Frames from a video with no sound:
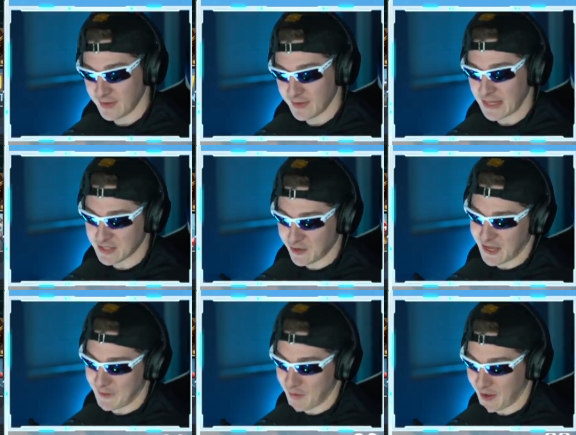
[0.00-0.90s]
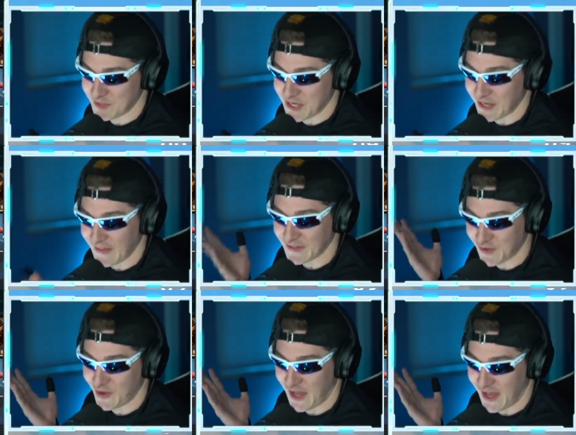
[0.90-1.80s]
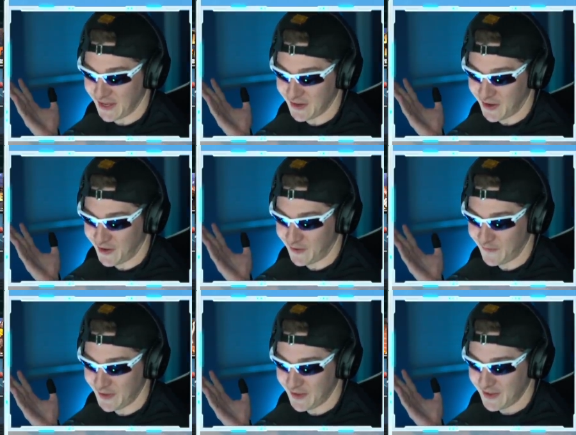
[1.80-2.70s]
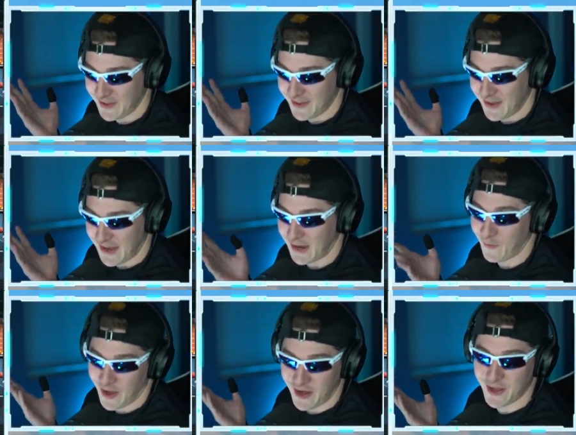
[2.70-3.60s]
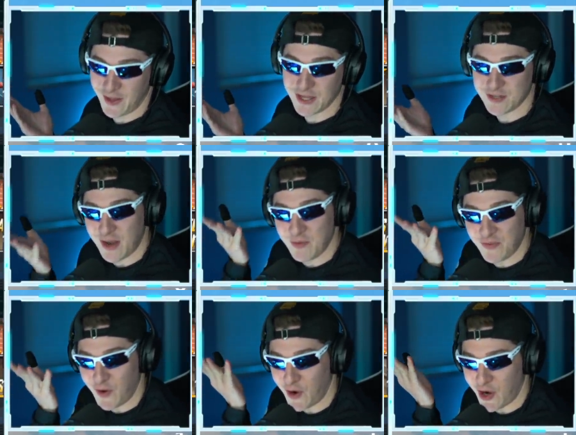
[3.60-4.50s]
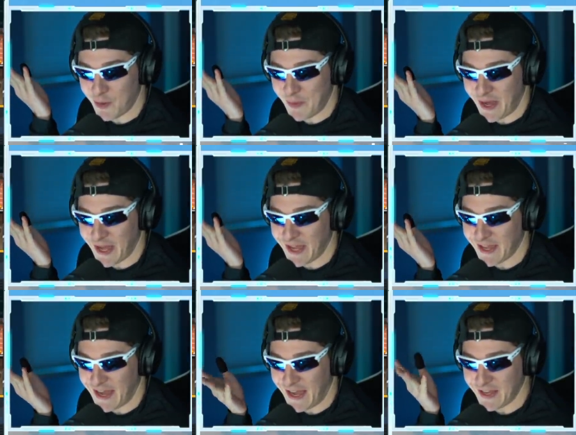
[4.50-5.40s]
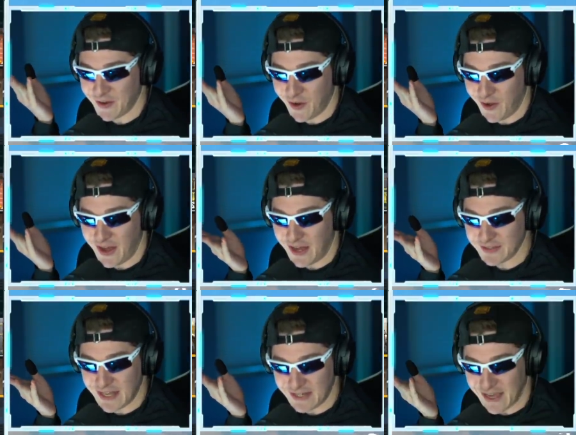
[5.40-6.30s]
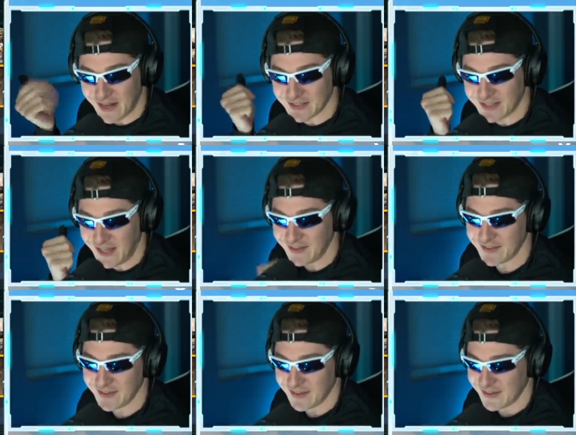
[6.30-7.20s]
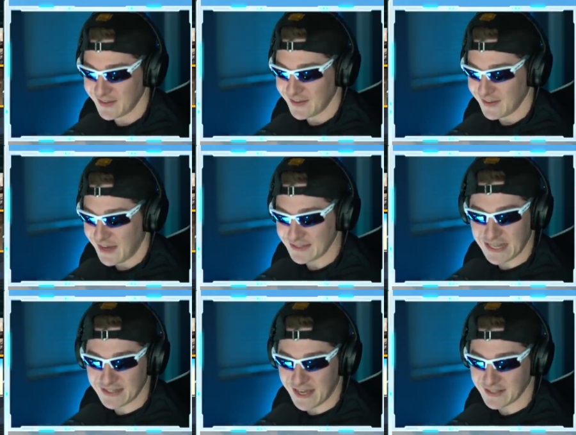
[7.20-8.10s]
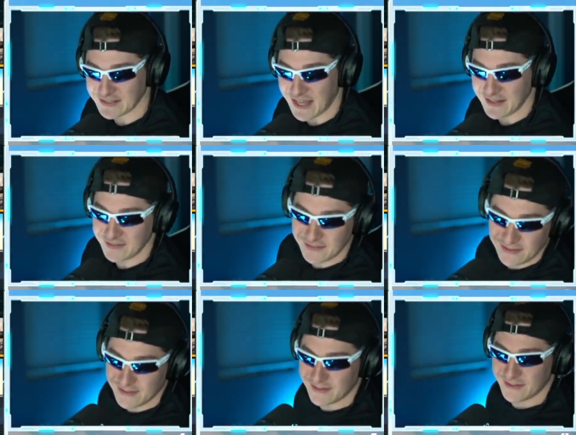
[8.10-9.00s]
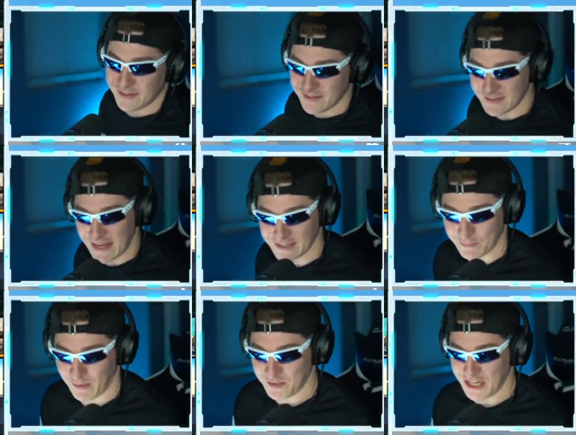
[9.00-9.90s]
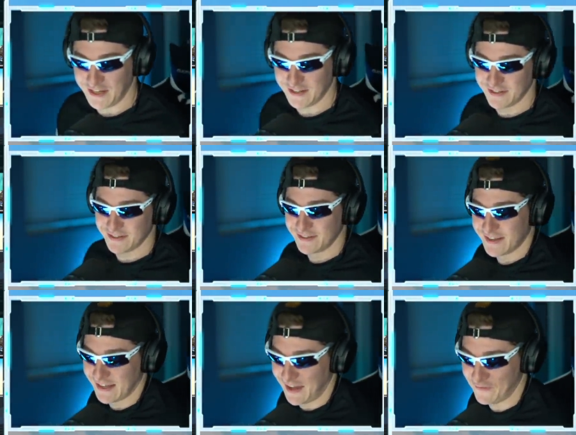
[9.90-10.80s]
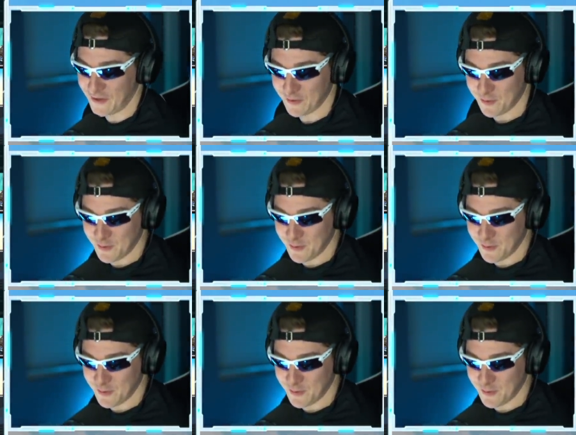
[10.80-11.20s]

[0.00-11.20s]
That's okay, PUBG. That's okay. You know, I wanted a Glacier M4, but, I, you know, I'll take that instead. I'll take that instead. Thanks, PUBG. I love you.